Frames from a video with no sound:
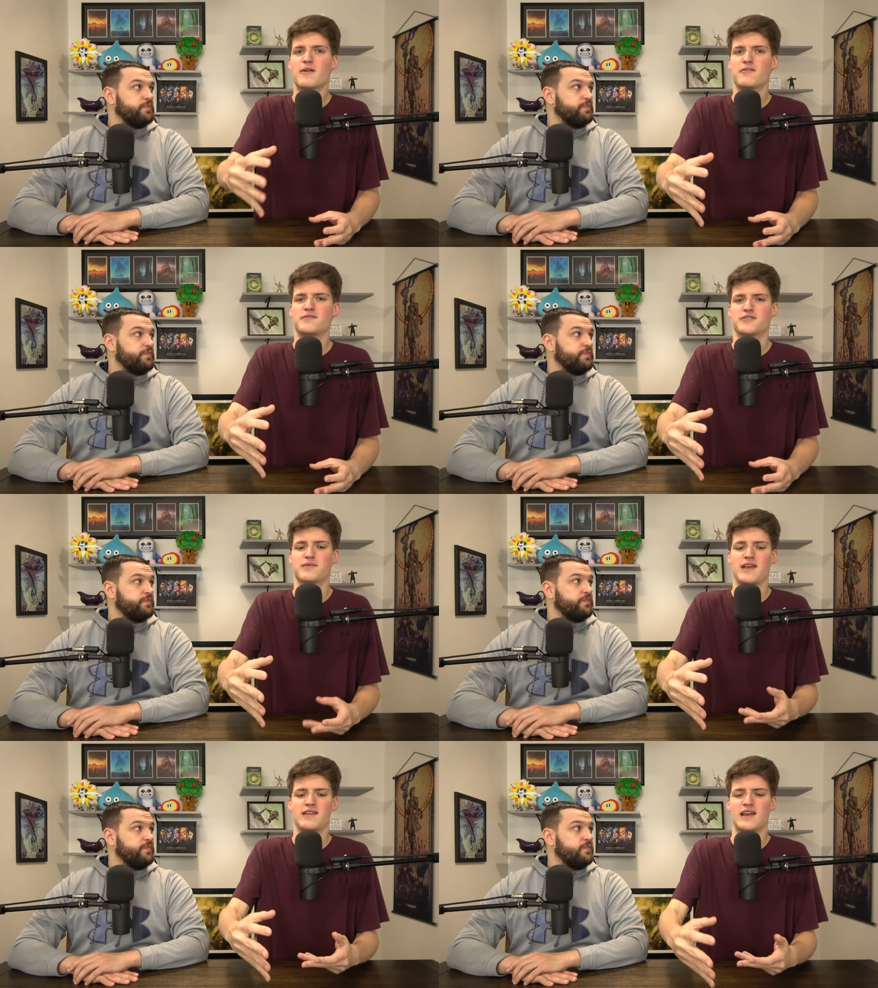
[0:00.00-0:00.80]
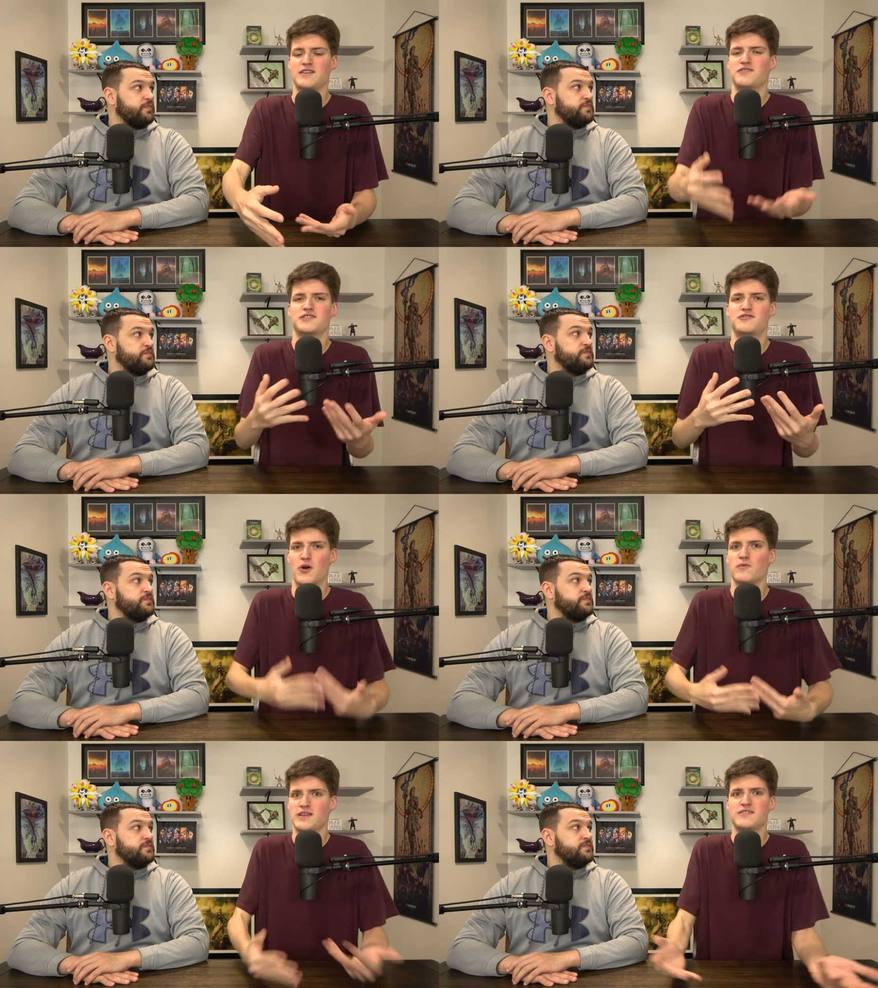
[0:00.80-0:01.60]
Speaker 1: better than Terminate, and you just
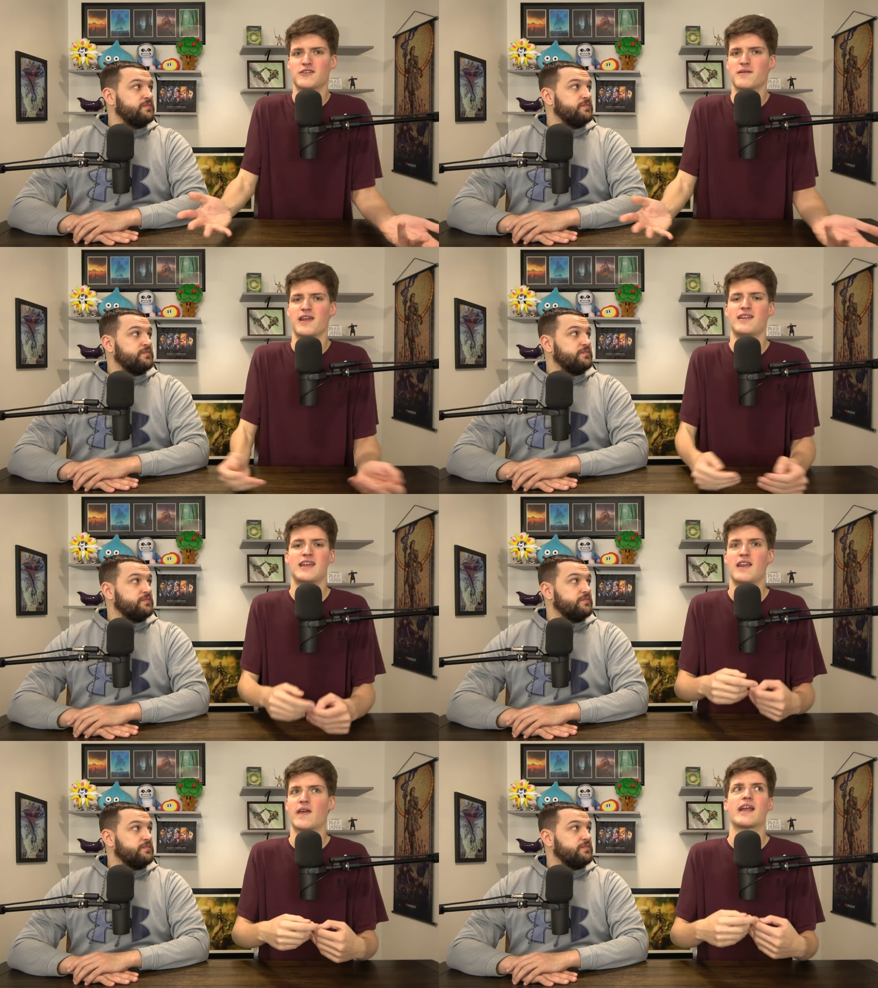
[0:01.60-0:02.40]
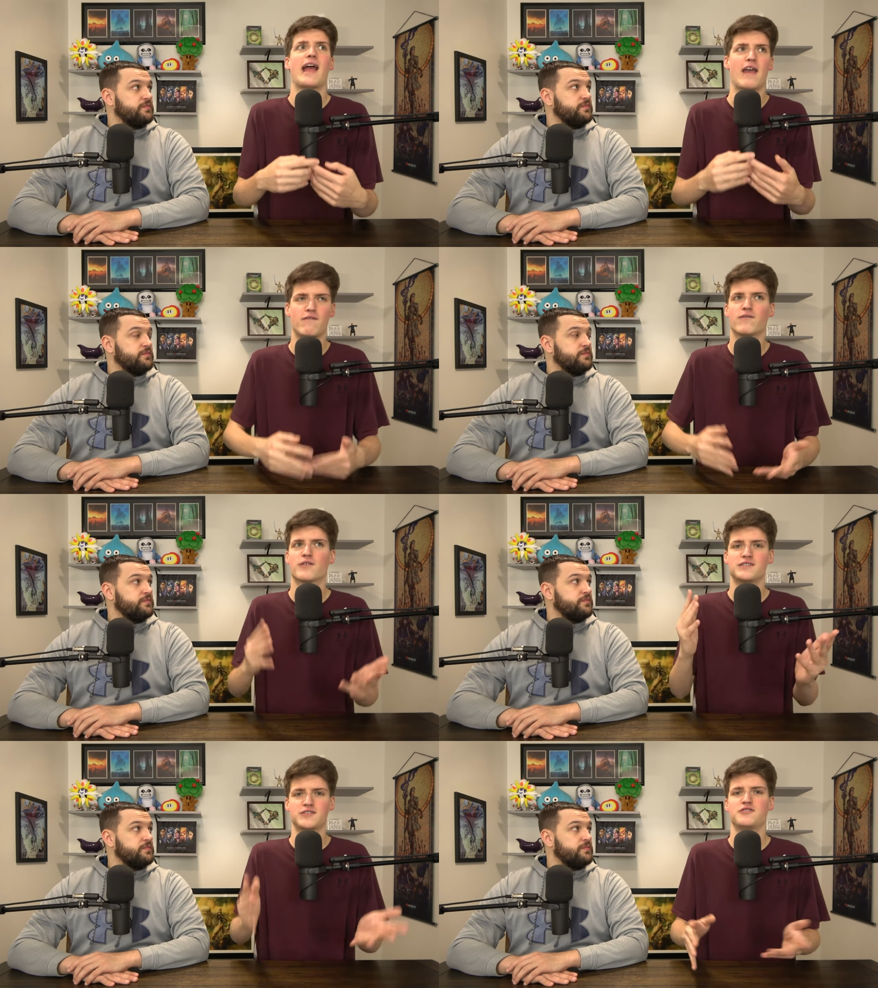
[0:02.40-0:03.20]
don't need Terminate in like
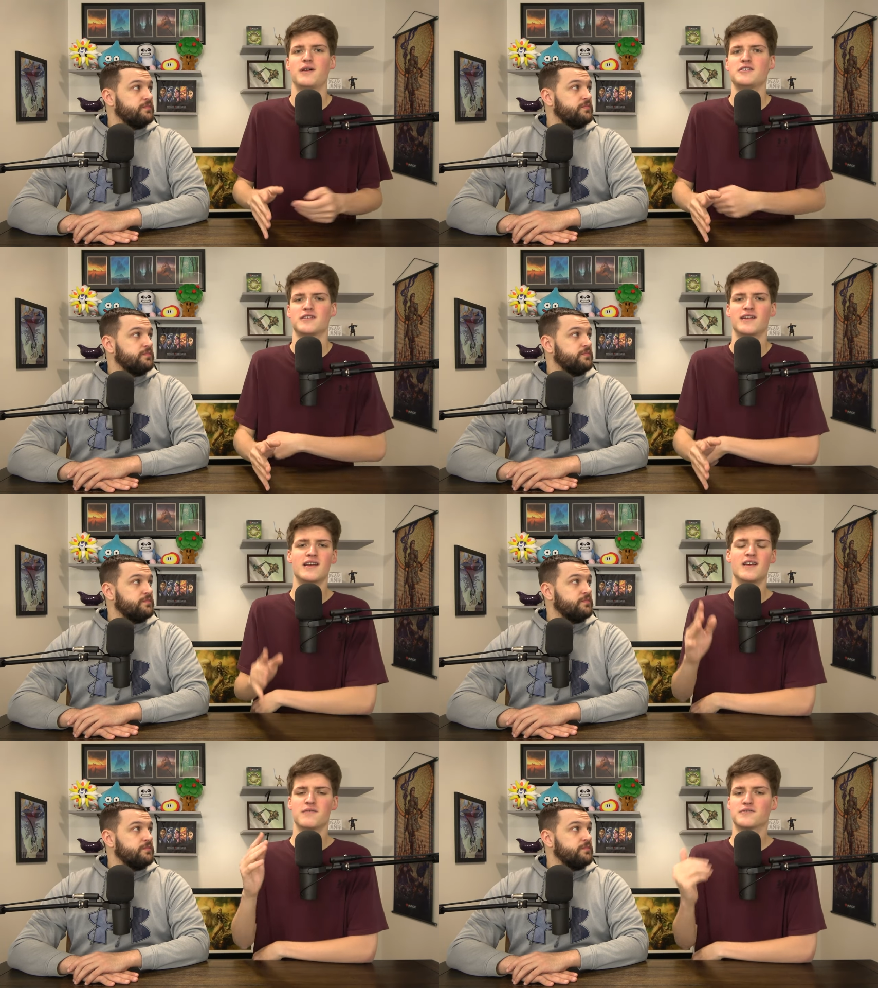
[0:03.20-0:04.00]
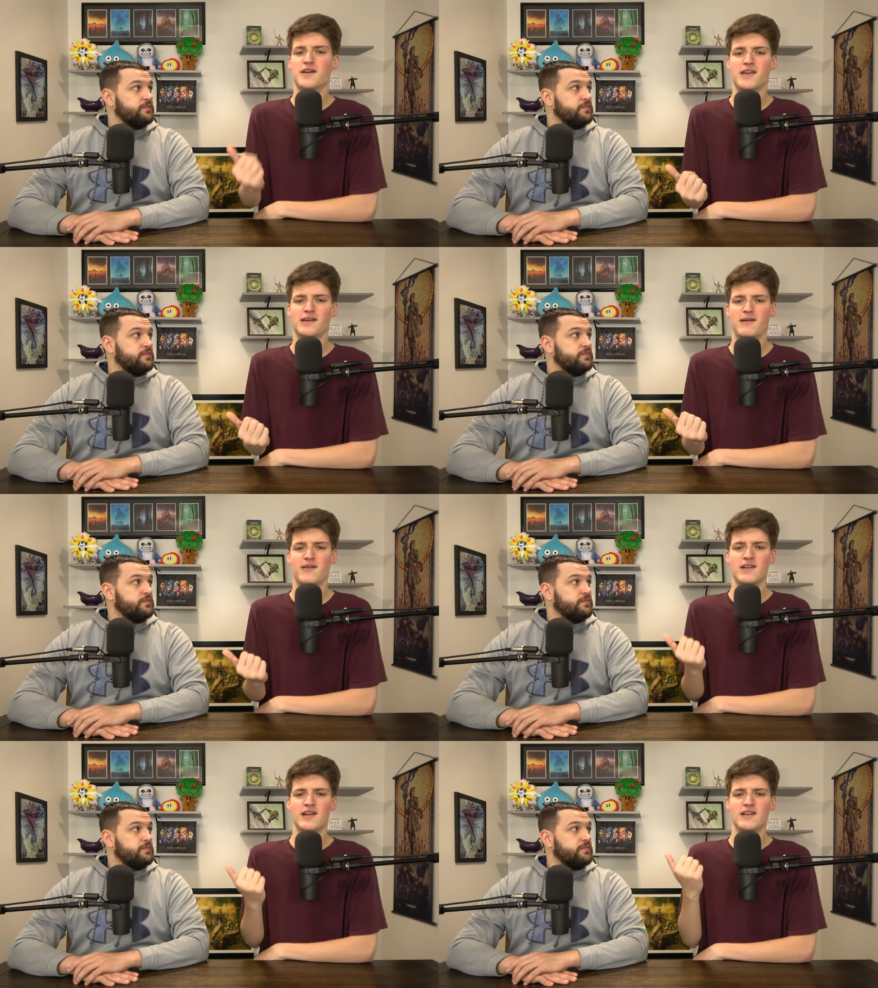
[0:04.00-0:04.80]
every situation. We were talking
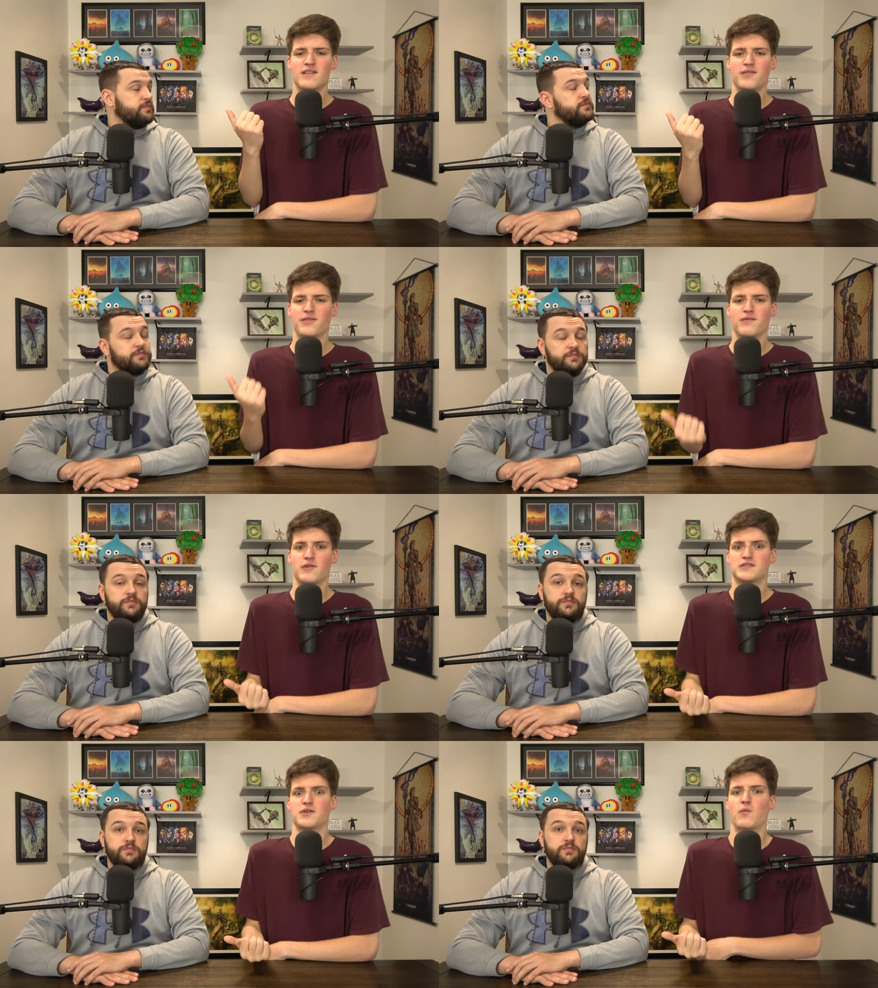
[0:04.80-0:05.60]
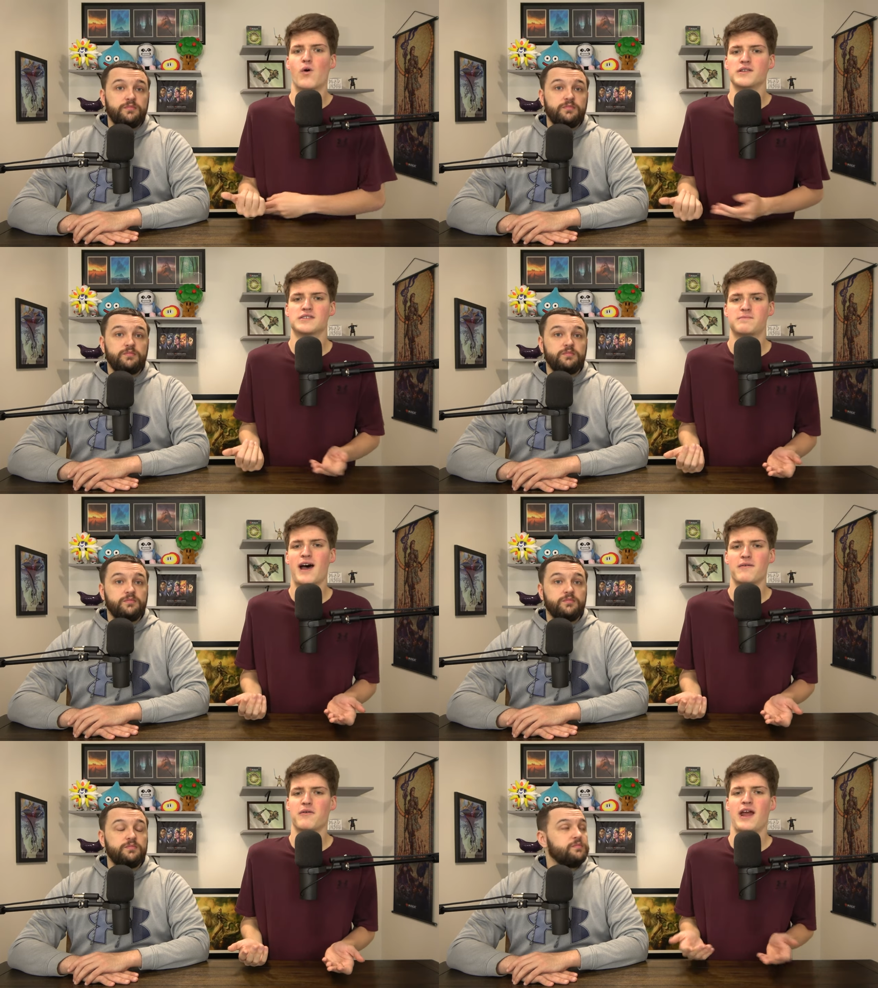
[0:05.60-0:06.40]
about what's the one
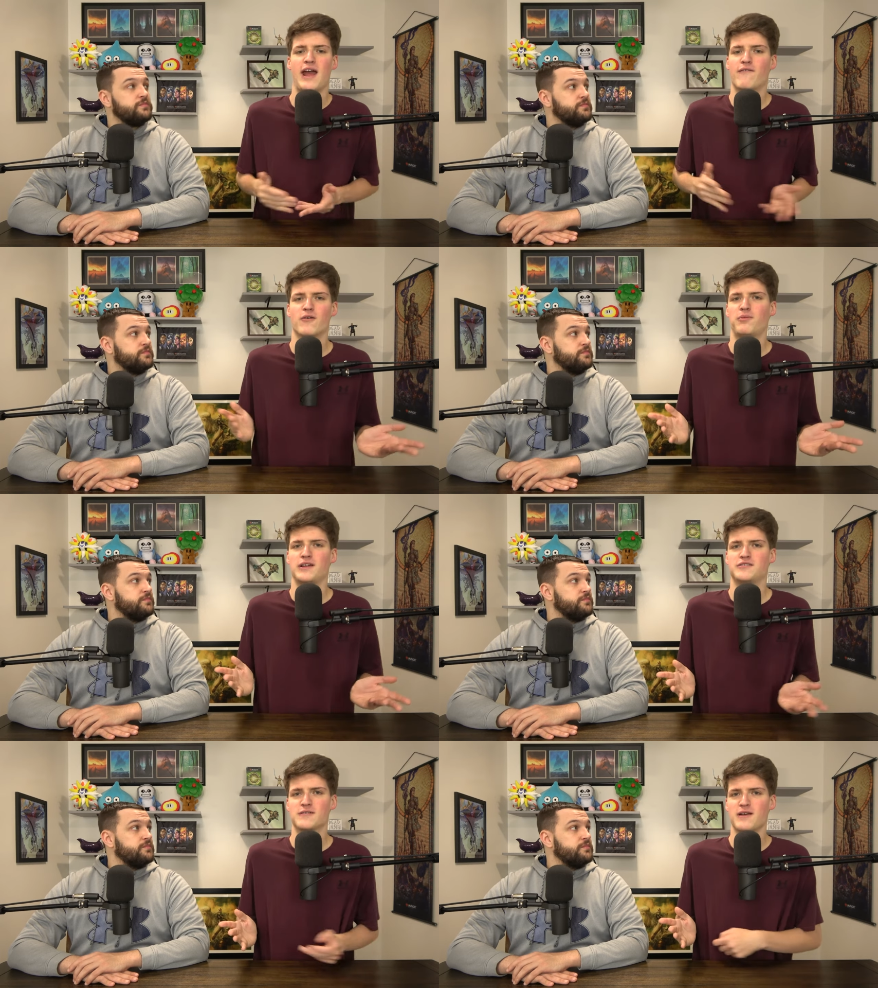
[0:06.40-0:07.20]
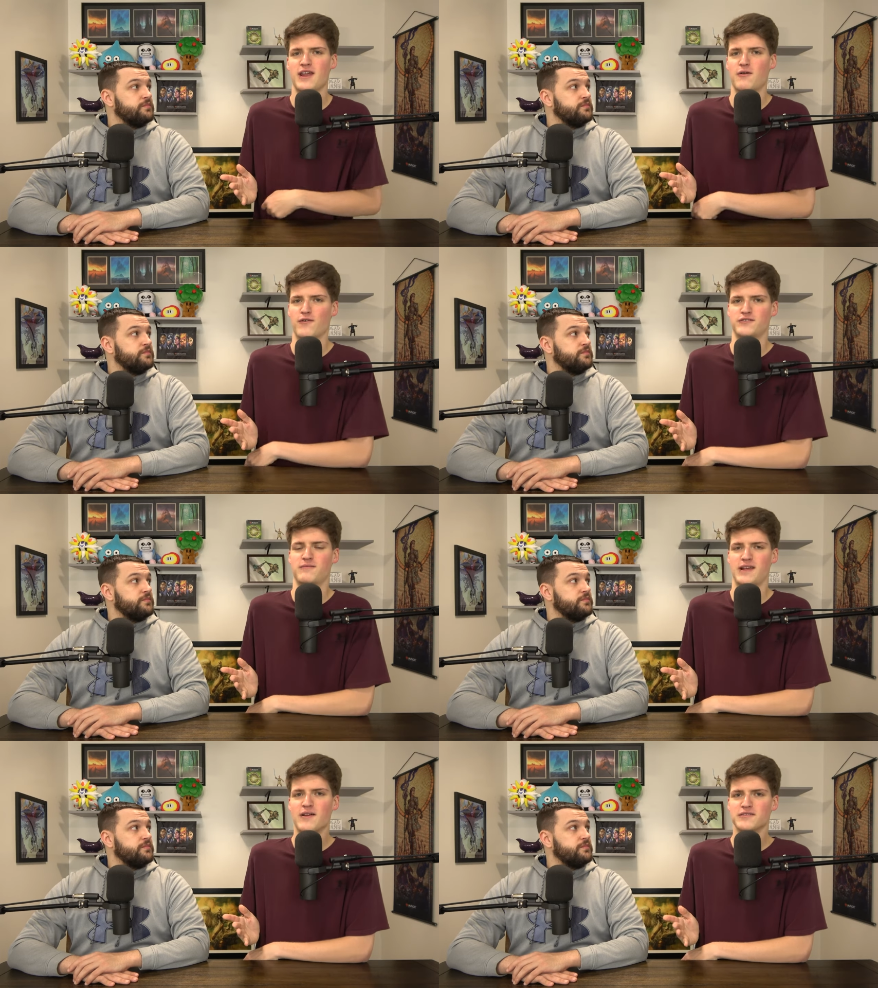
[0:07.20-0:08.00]
spot we would ever play Terminate over
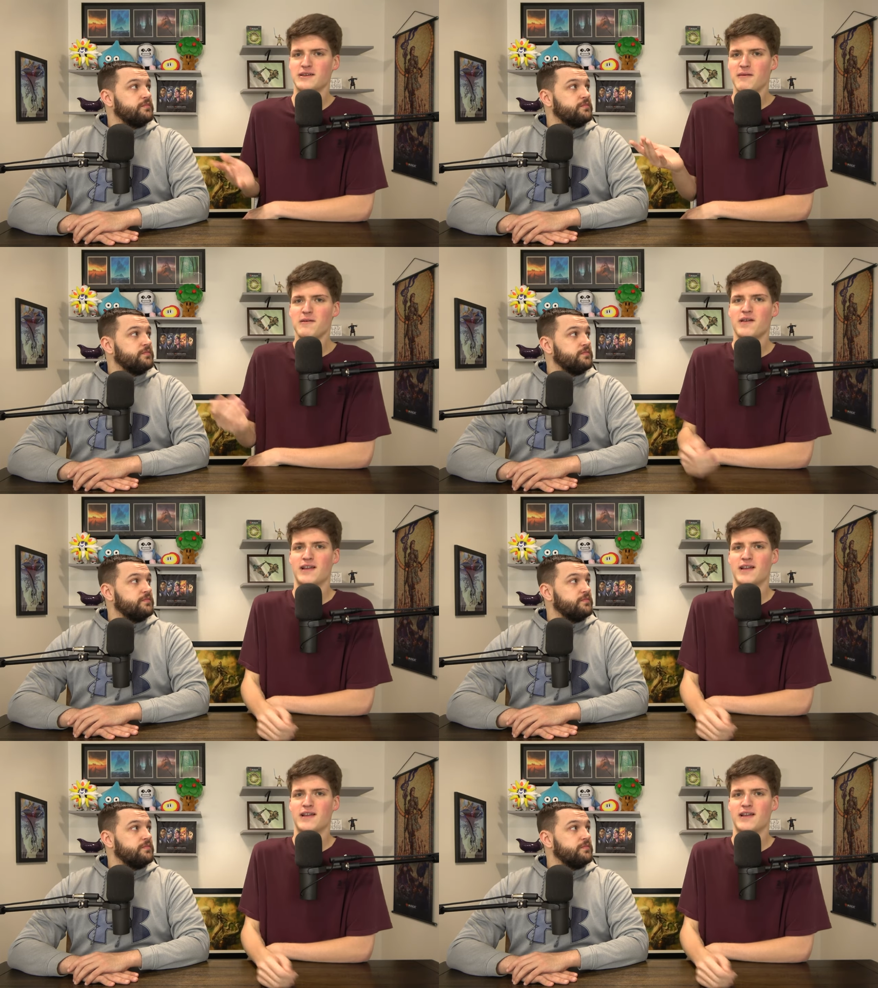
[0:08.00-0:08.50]
something else? It might be